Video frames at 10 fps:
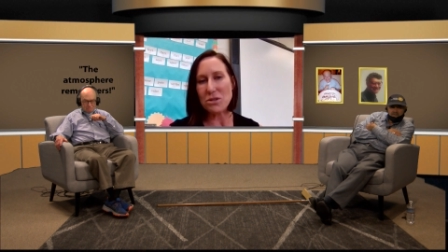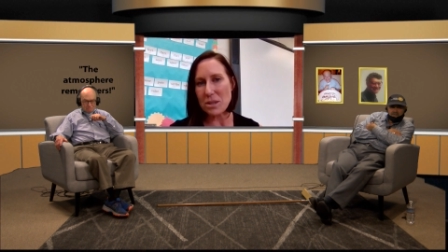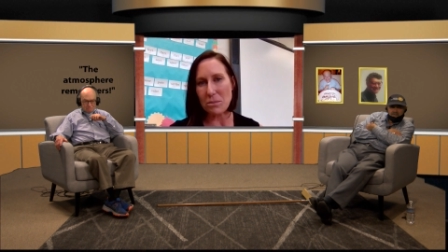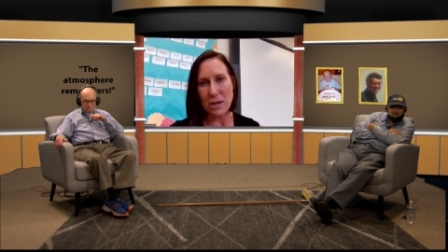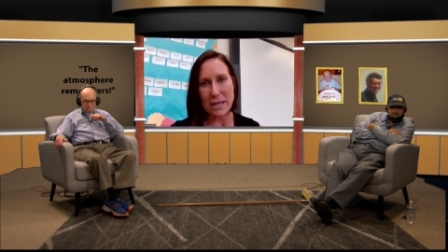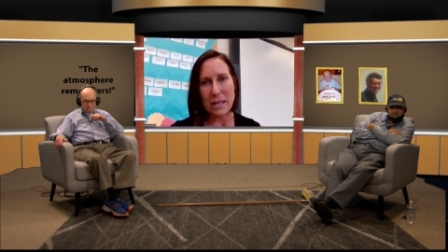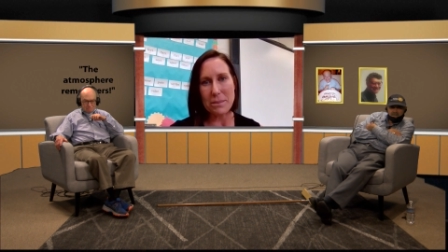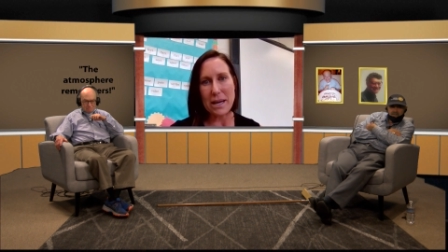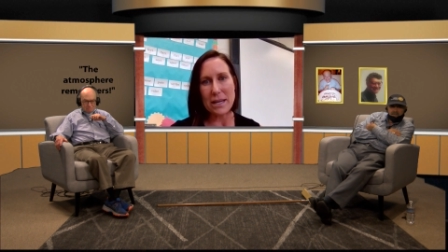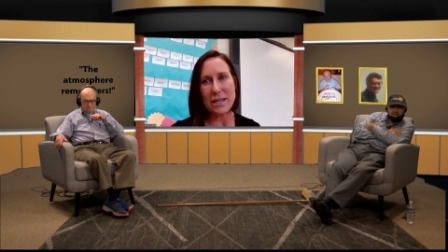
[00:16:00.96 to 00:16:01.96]
they do some writing
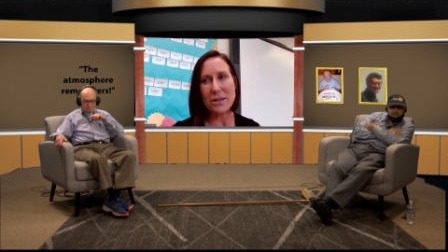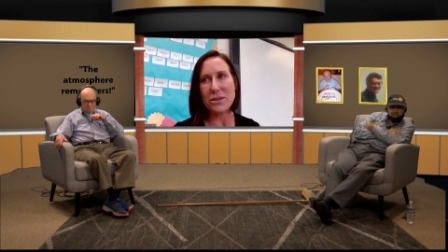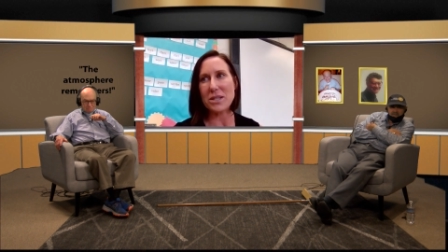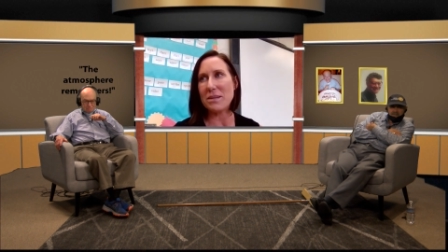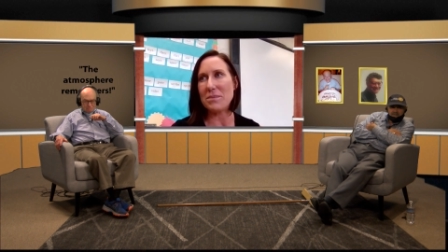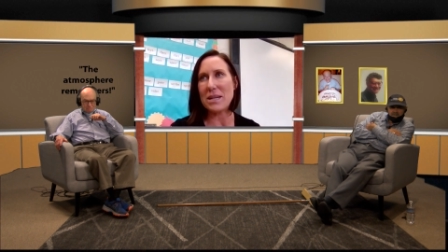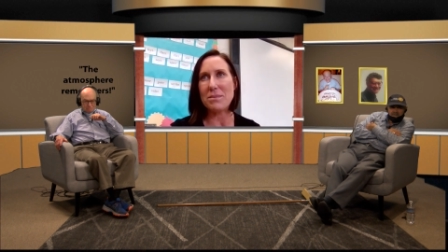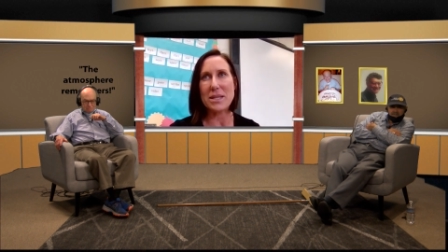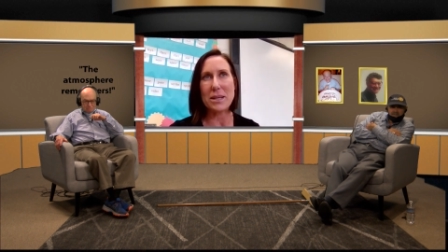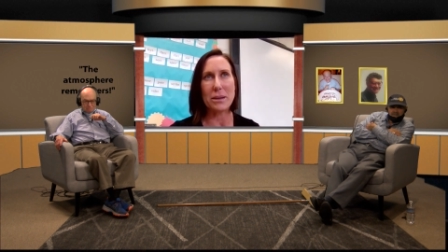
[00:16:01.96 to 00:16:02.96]
about it, or
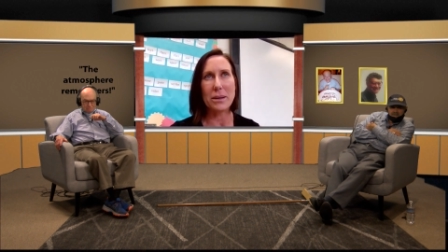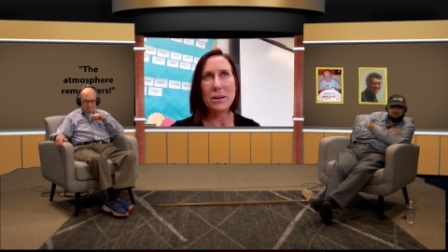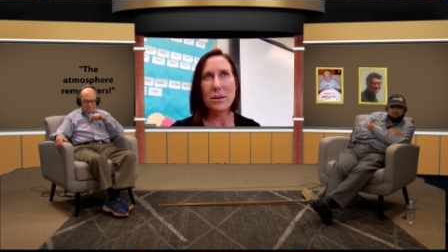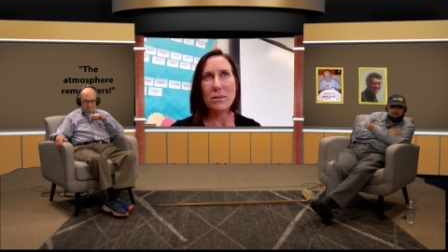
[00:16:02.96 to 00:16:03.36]
sometimes they'll